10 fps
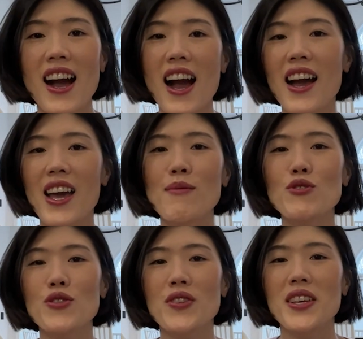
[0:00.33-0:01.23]
Hi, I'm
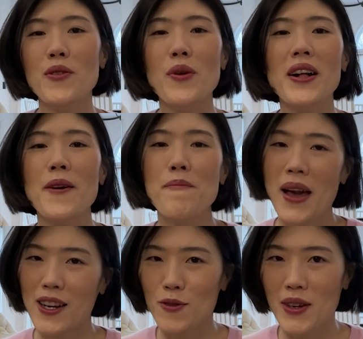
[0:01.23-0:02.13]
Juhi. Welcome
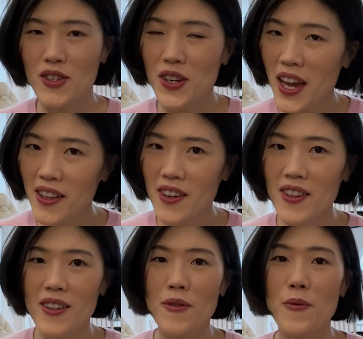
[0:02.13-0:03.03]
back to my
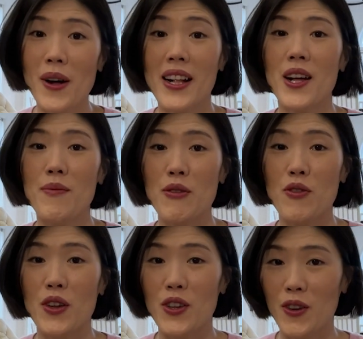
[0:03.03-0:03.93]
channel. Welcome if
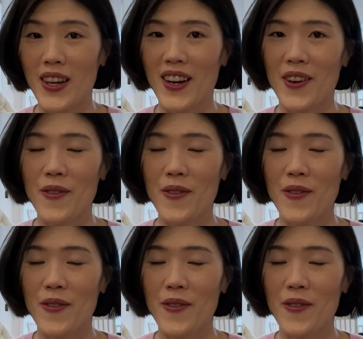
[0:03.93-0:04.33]
you're new here.